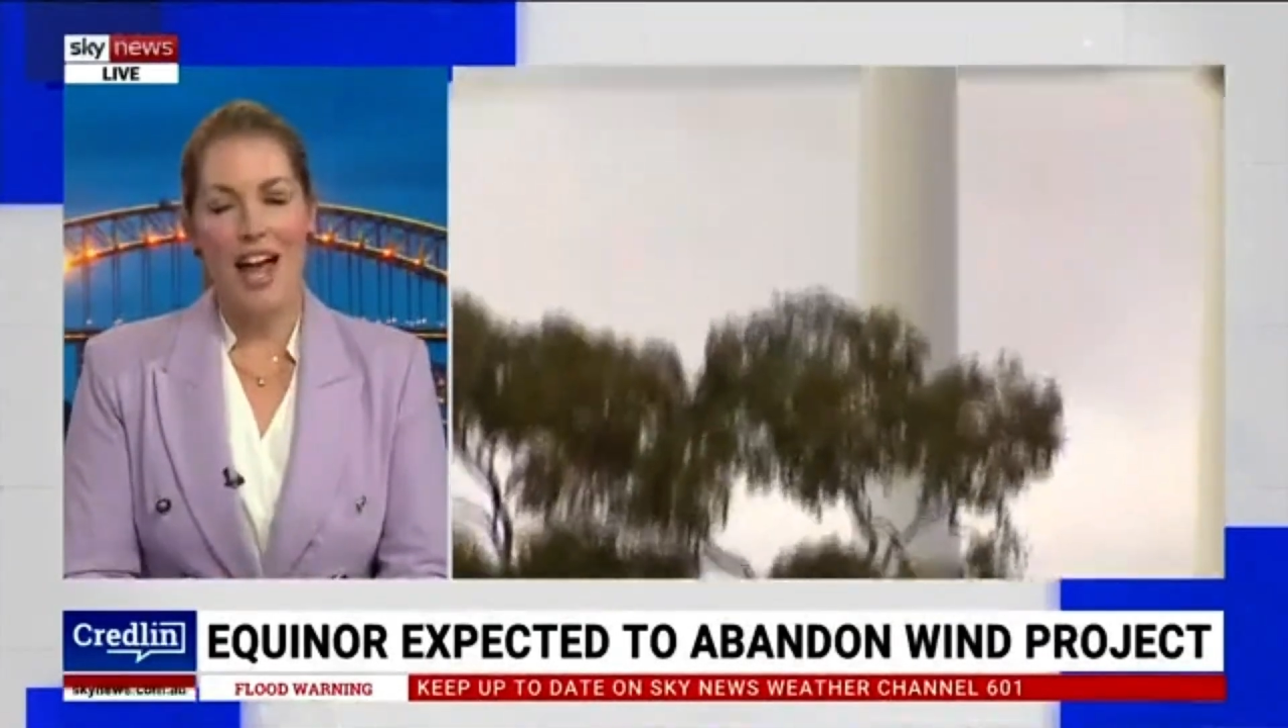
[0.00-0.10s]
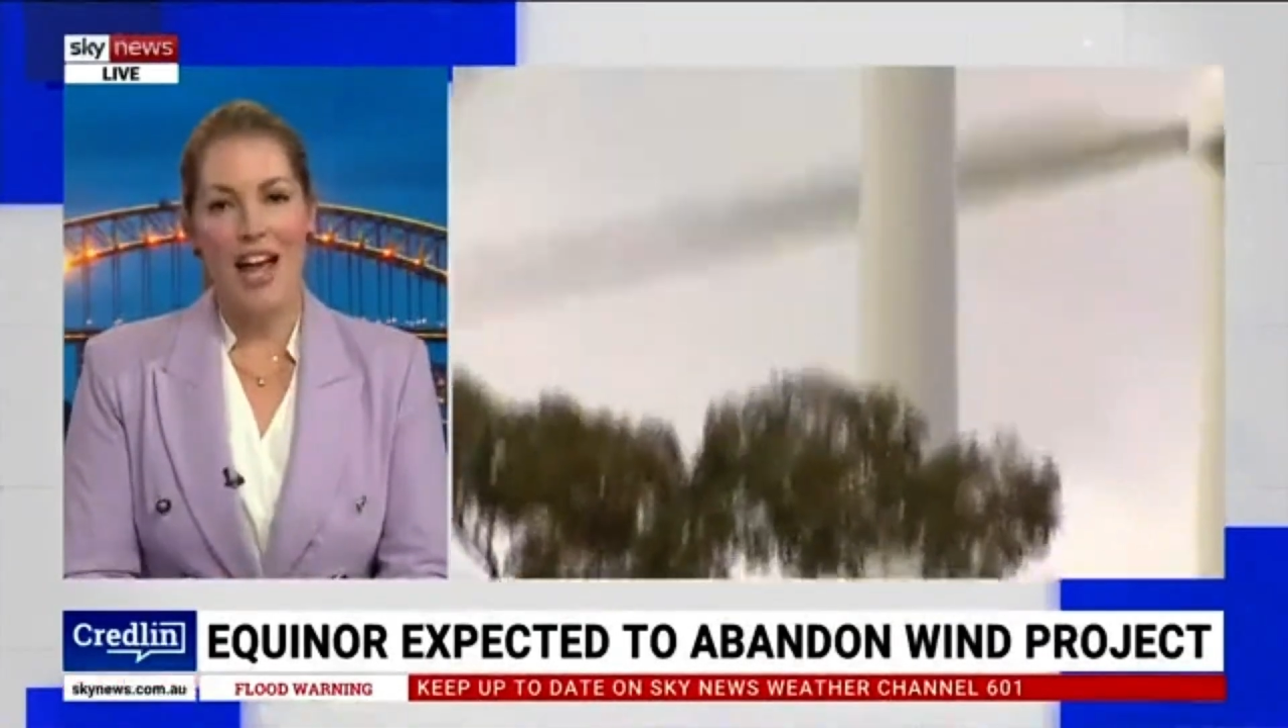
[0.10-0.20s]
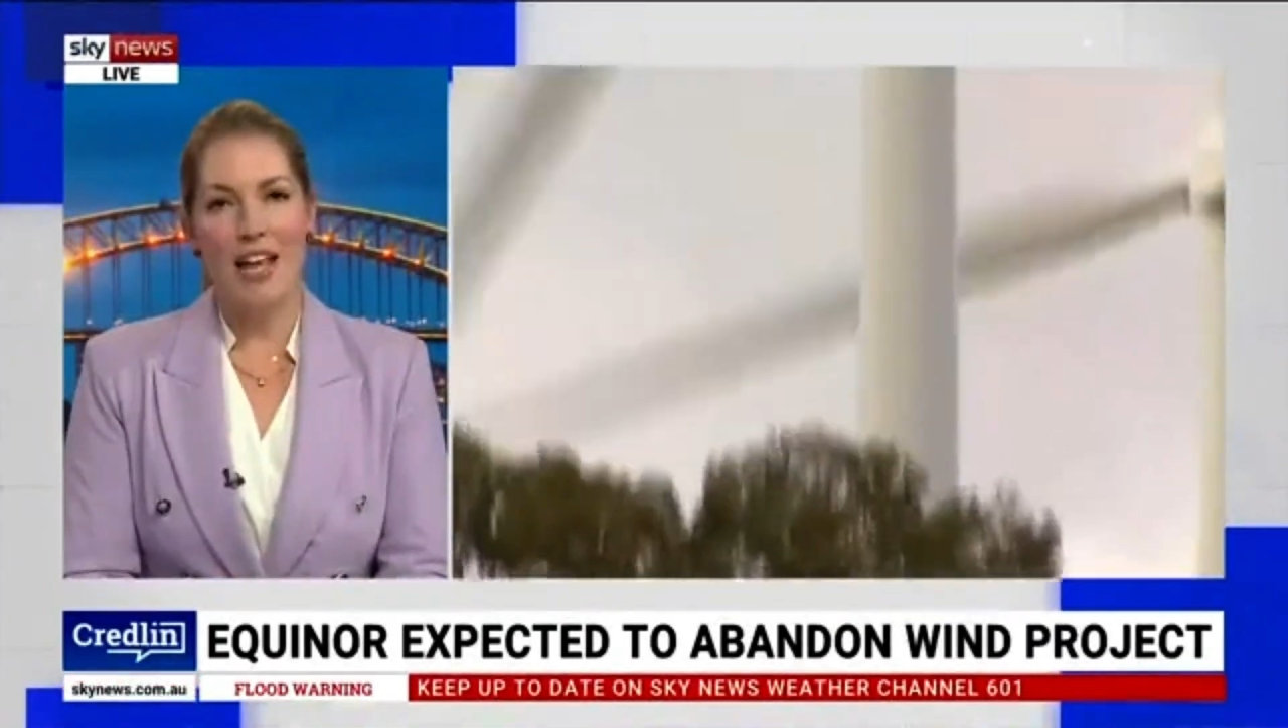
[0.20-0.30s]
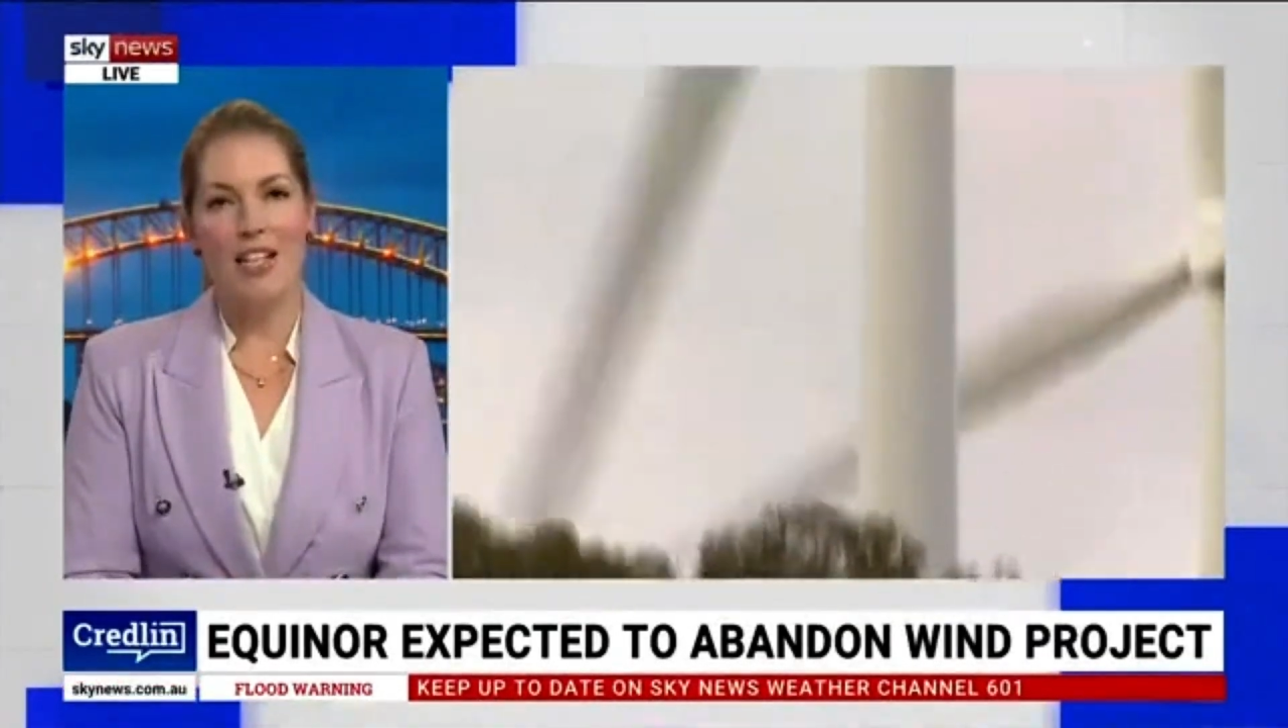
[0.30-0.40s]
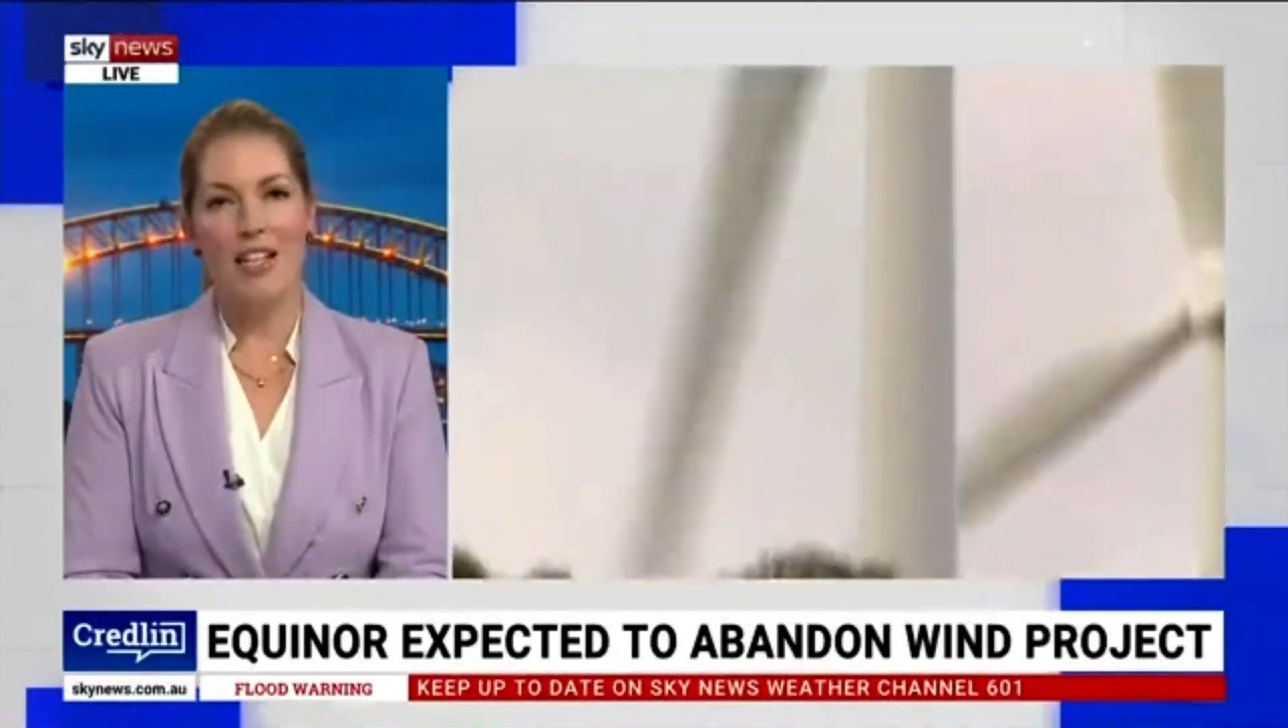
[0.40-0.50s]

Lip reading: and